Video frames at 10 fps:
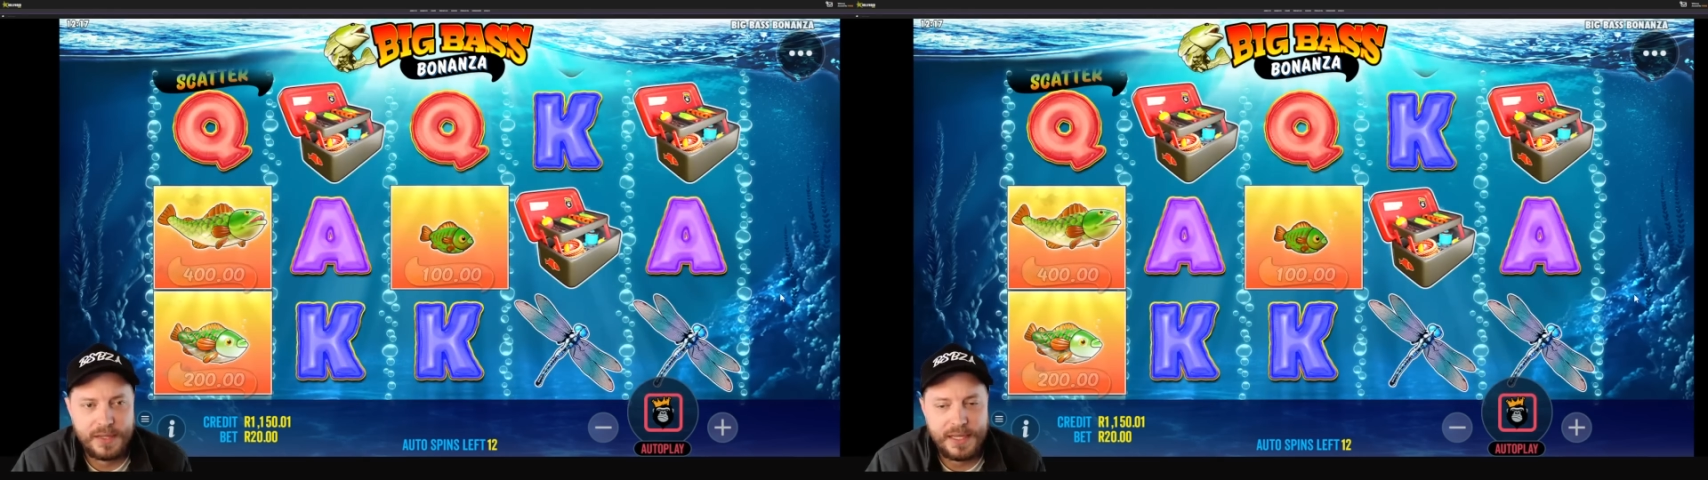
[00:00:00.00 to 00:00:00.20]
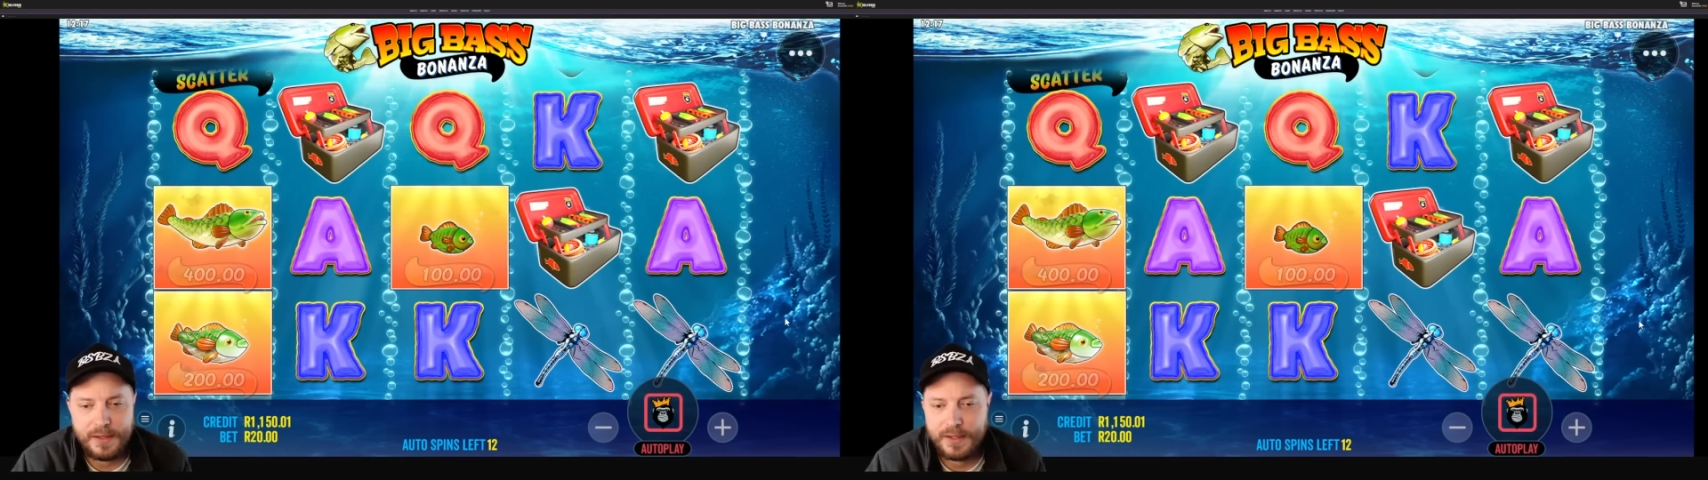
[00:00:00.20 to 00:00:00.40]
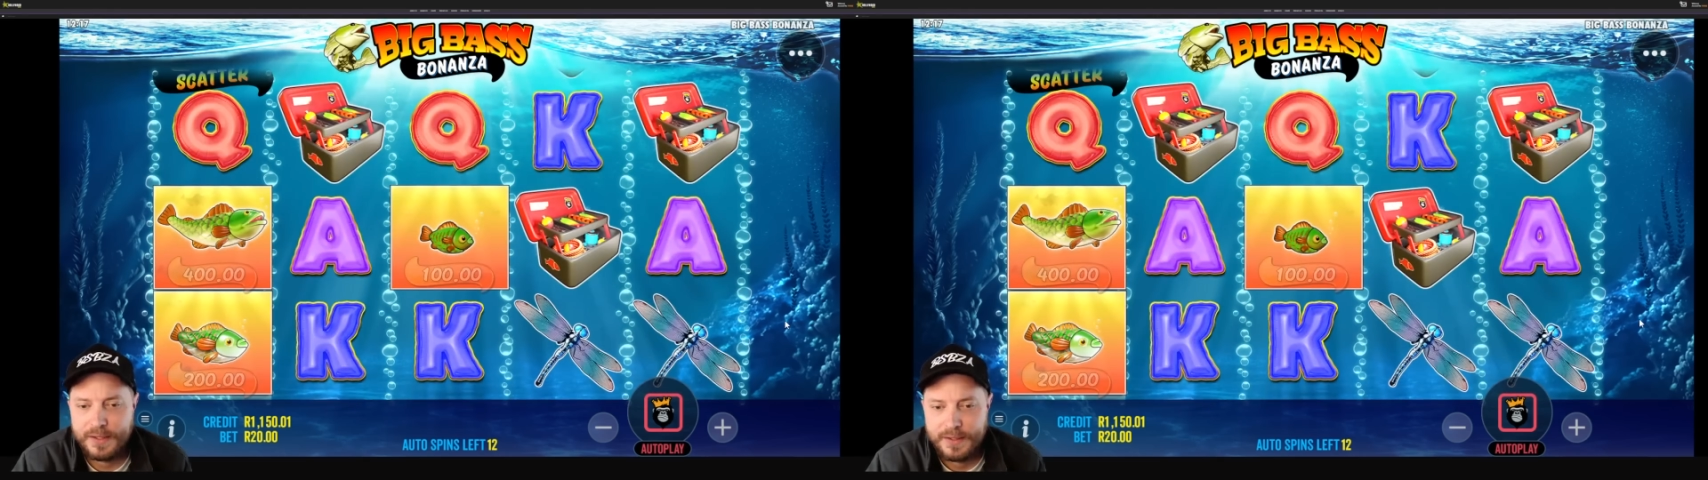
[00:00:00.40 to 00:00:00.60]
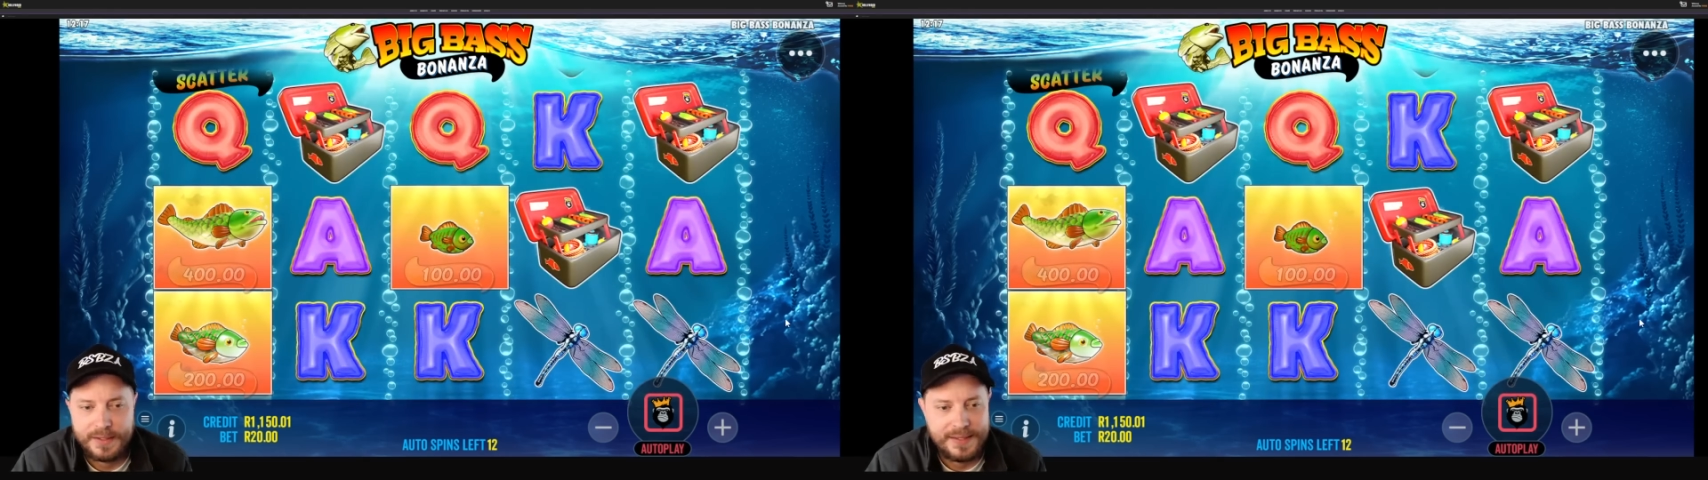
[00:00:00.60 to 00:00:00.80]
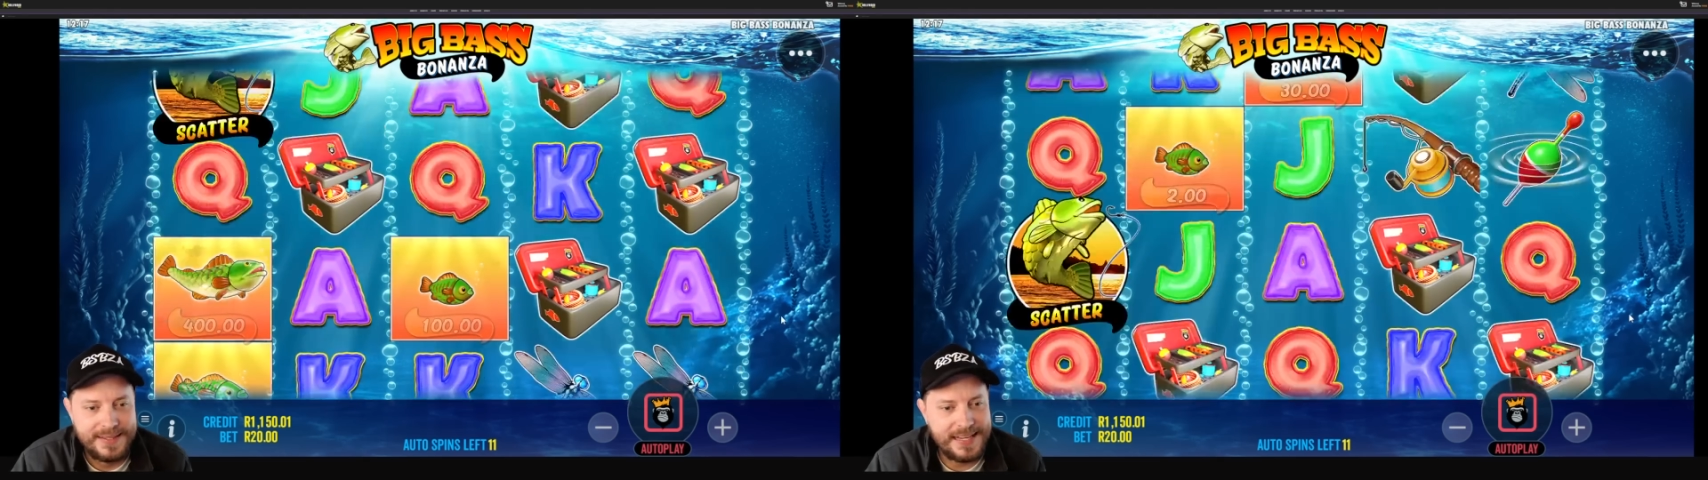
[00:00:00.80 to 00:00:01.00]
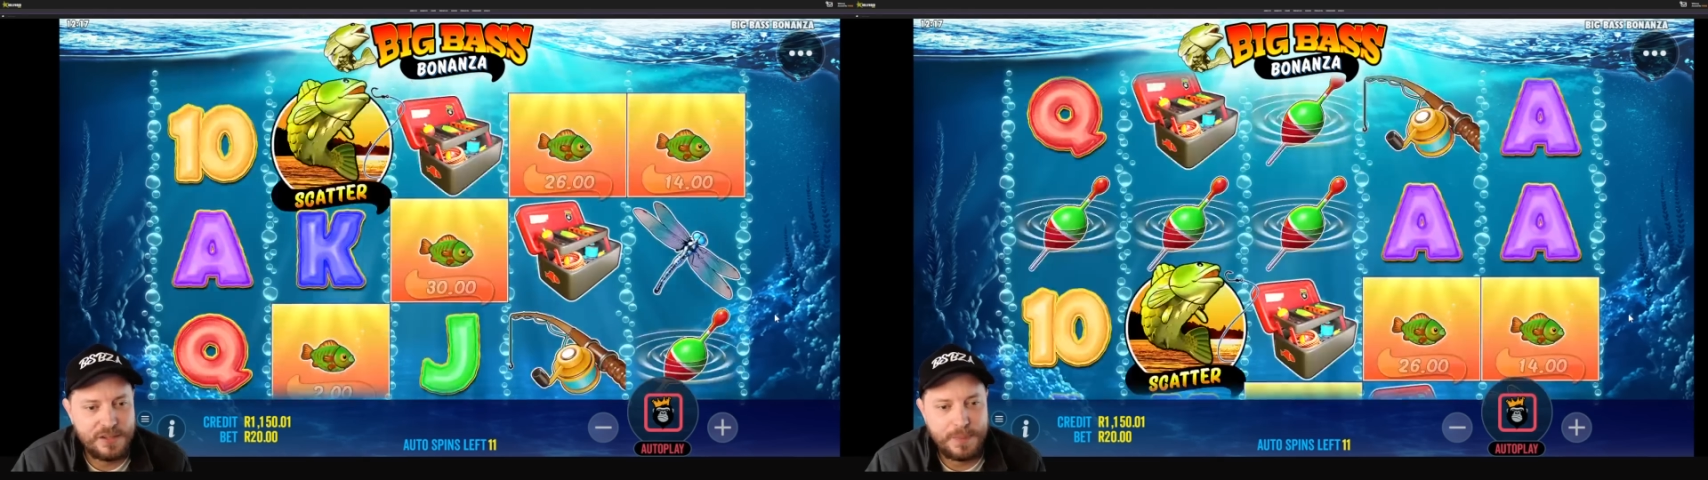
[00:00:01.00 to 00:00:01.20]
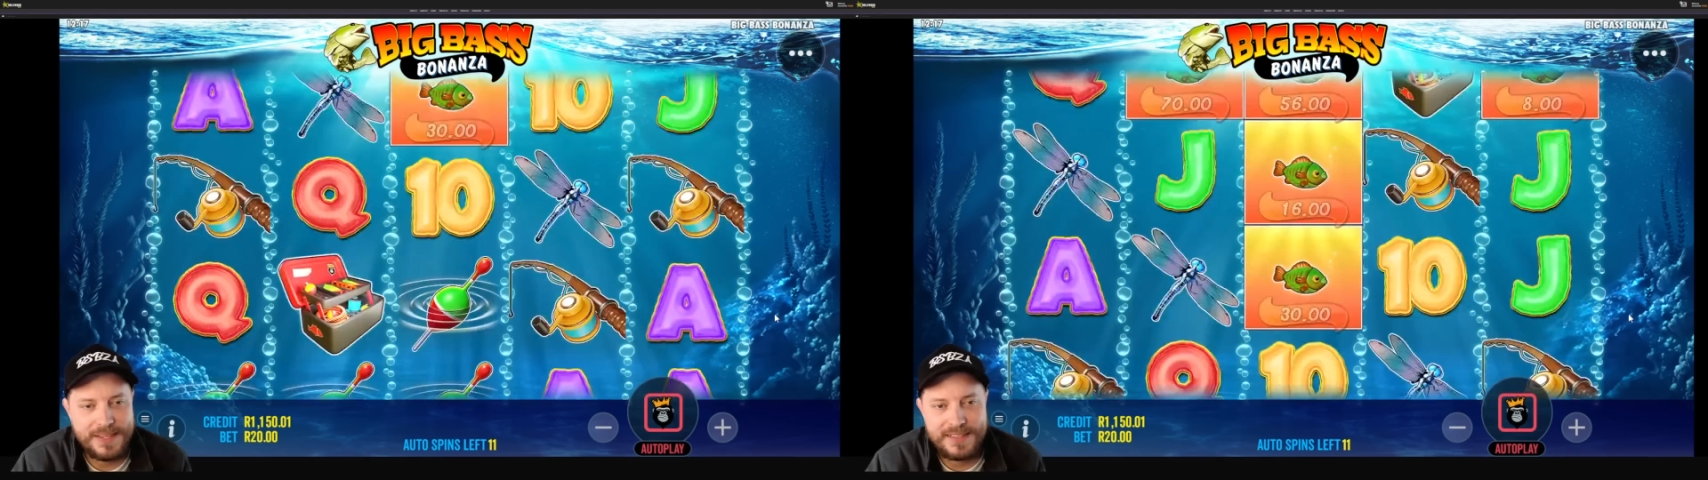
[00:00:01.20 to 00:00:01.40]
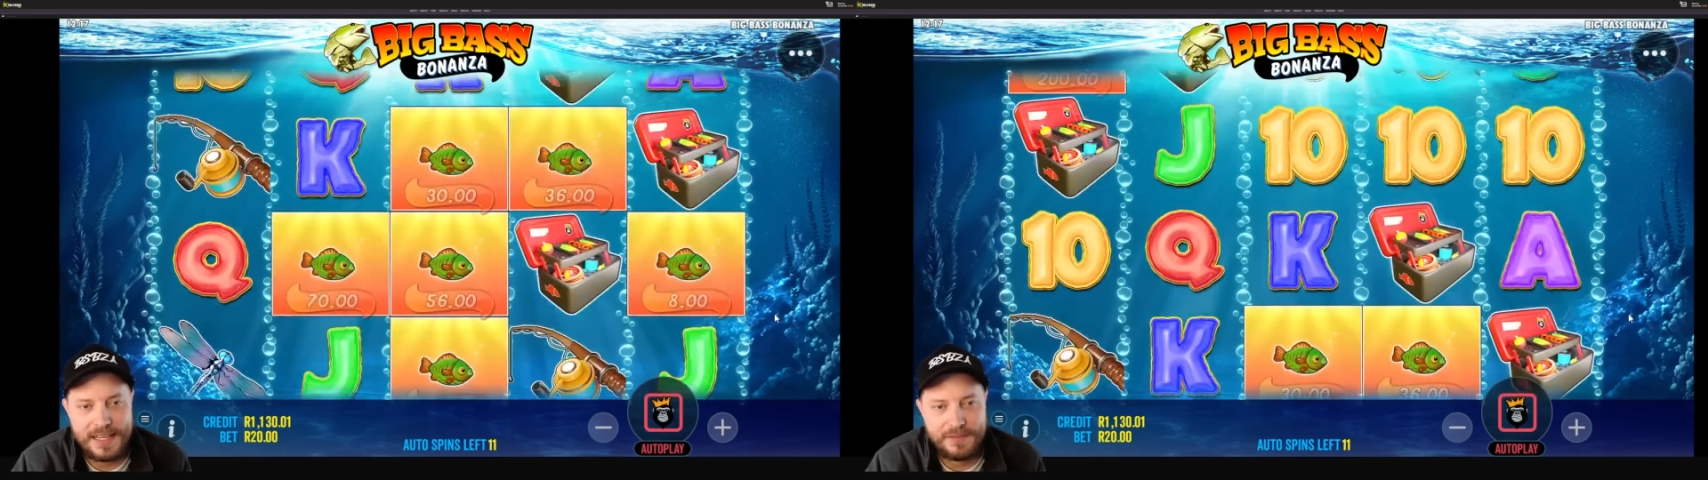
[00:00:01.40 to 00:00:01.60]
there. ten
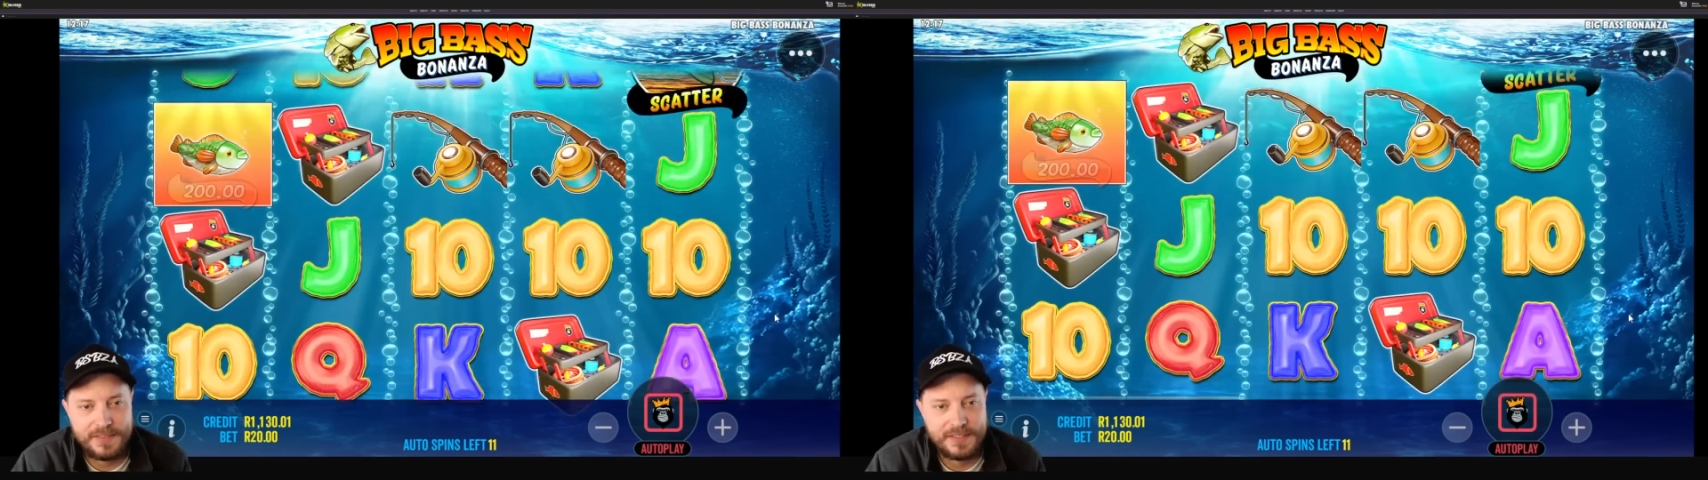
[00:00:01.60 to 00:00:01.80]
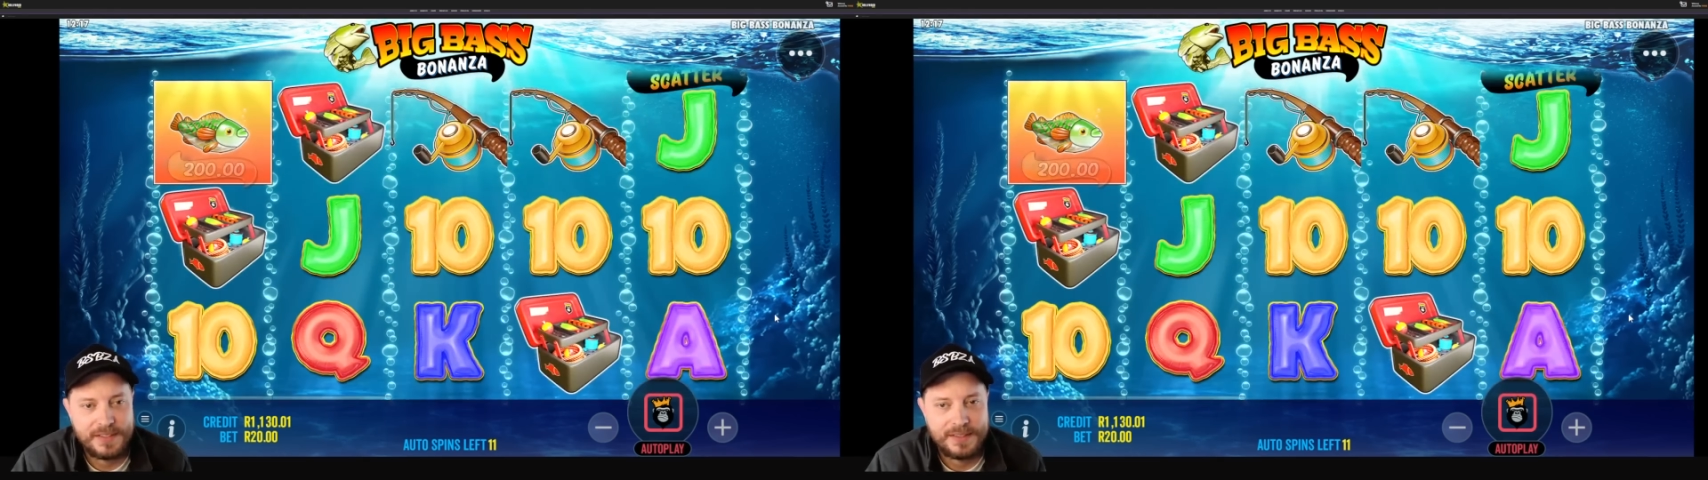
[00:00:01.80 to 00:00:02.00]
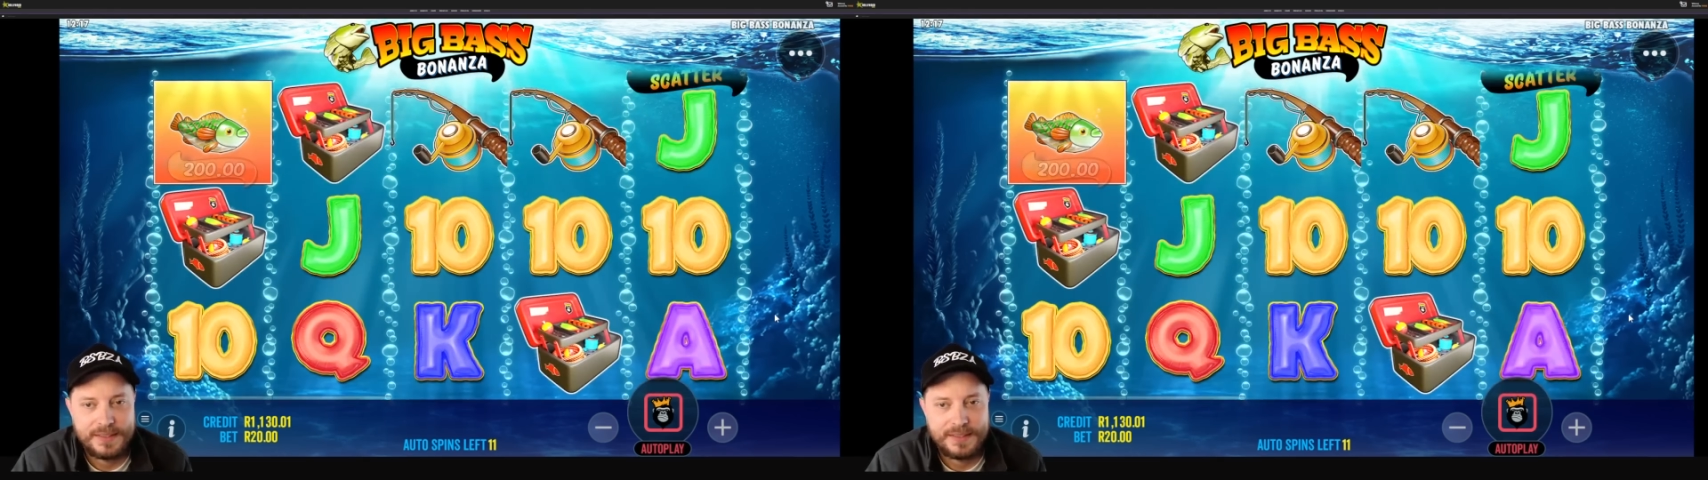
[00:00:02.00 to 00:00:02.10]
spins left.